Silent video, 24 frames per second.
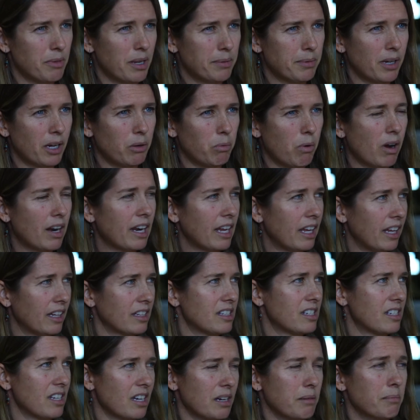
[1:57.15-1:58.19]
Maybe I want to
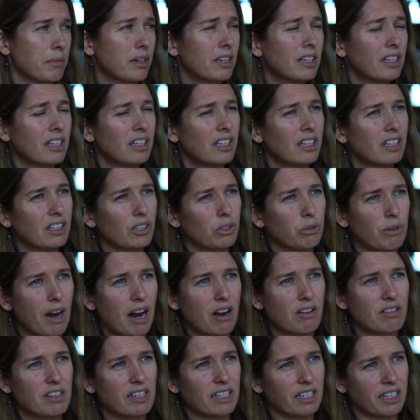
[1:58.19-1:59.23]
get some
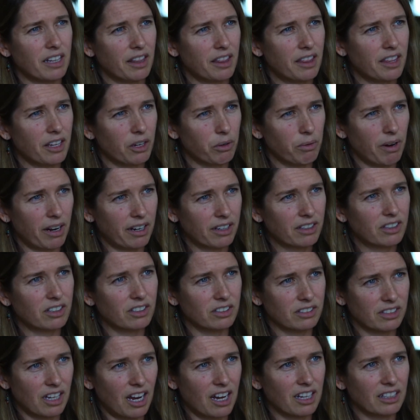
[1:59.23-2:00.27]
grounding and
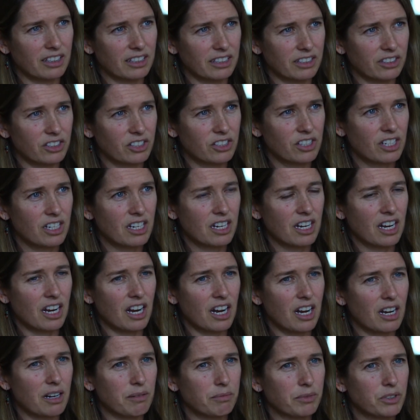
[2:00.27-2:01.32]
theoretical knowledge
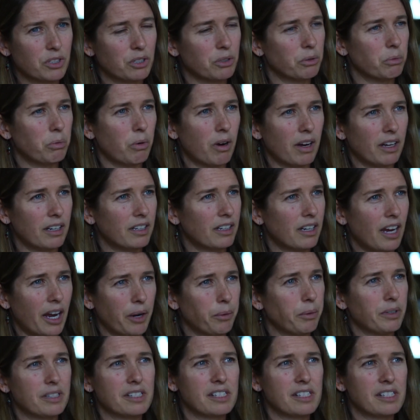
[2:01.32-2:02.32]
um, to what I was